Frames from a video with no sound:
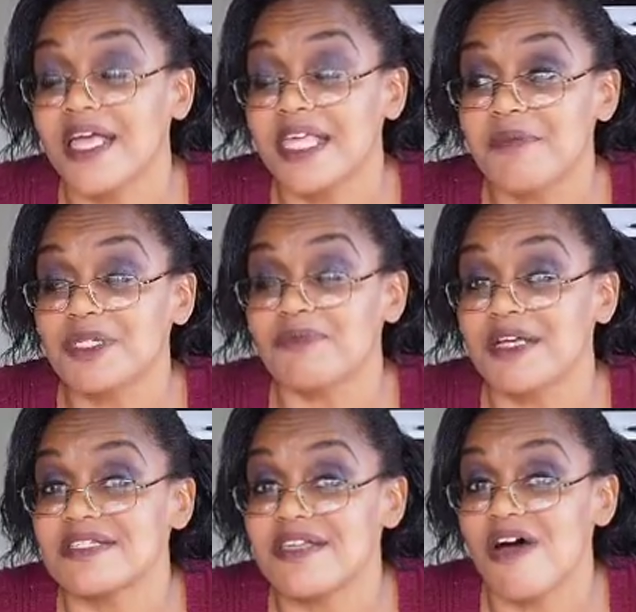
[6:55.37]
keep to
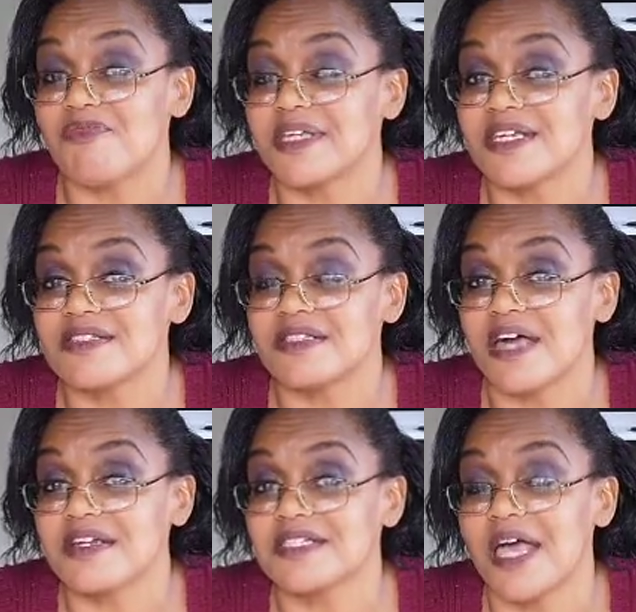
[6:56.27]
myself because a
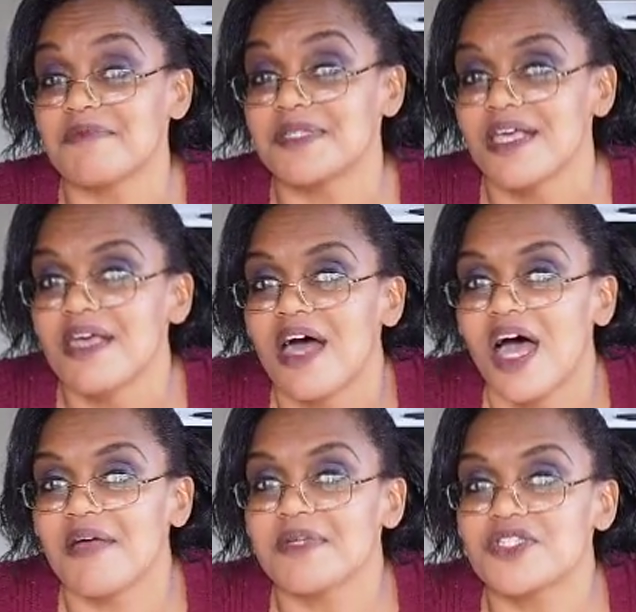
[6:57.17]
lot of times
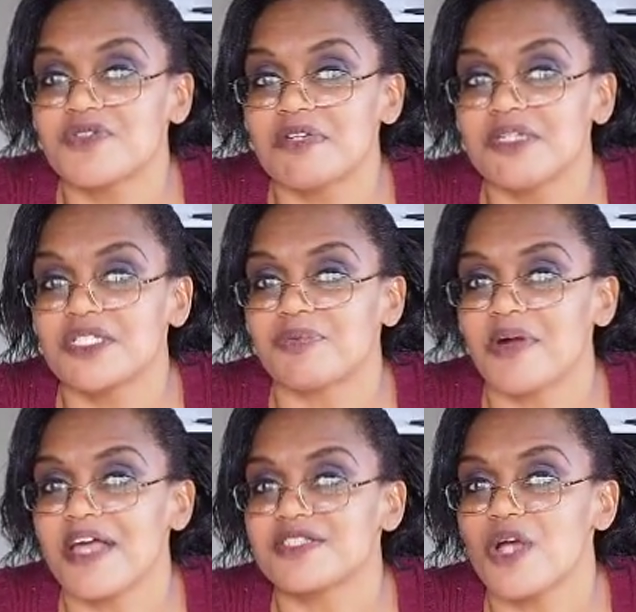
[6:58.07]
I'm extremely
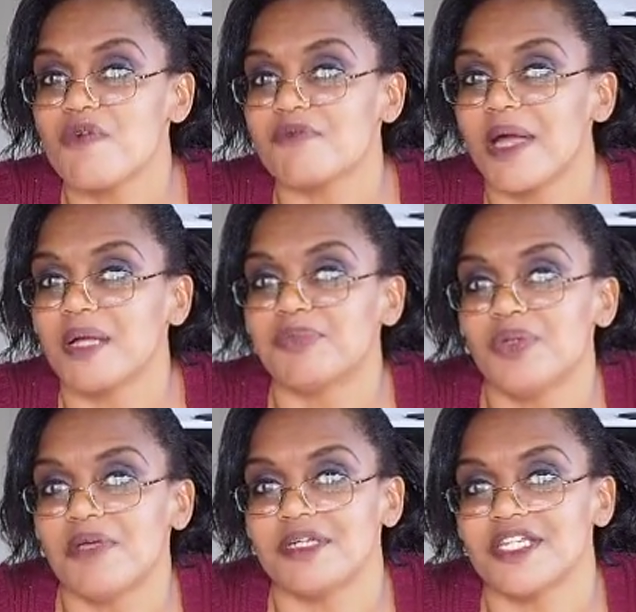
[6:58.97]
depressed over my
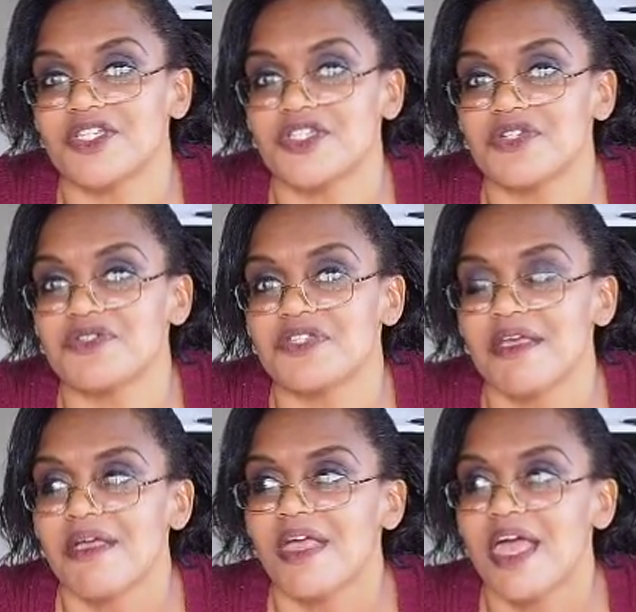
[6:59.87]
employment issues,
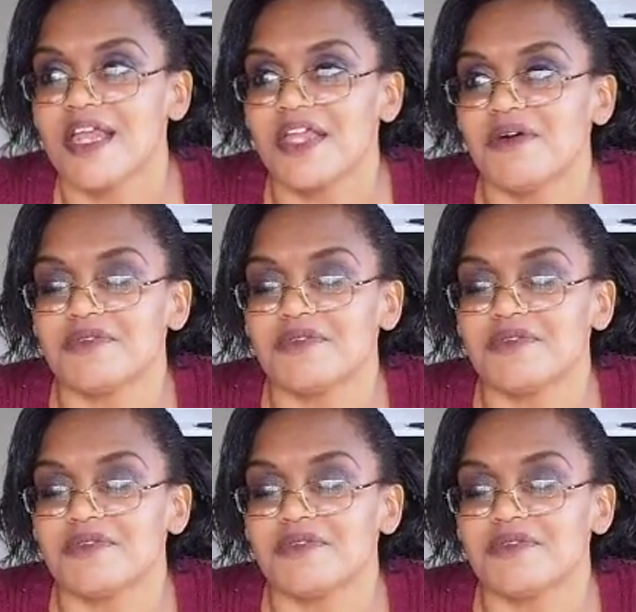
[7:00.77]
and I don't